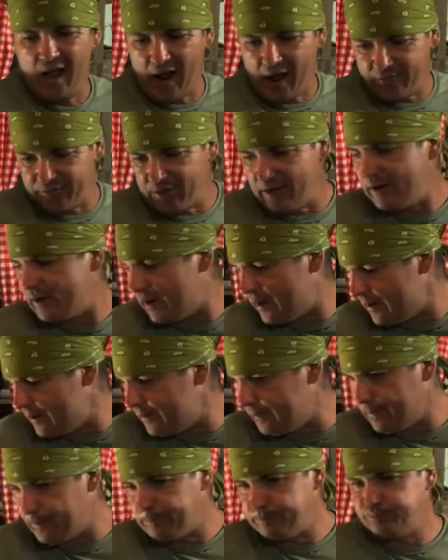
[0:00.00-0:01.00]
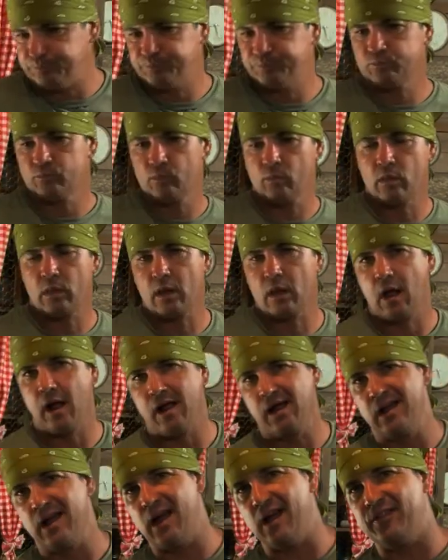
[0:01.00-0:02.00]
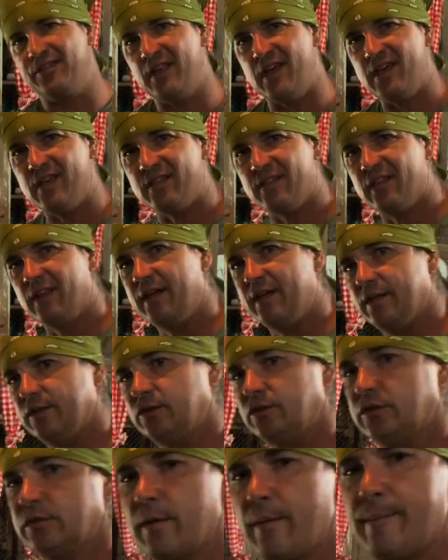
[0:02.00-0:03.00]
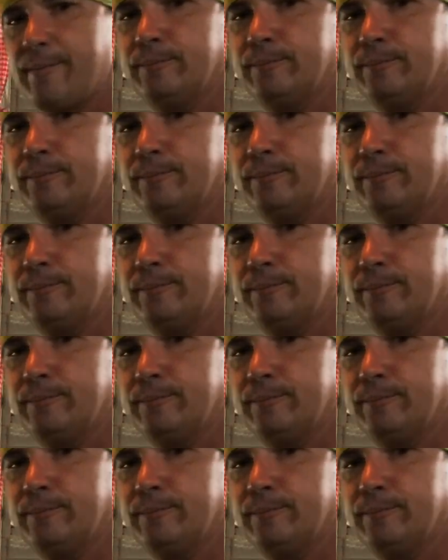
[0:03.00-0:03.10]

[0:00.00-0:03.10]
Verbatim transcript: I think I am. I think this,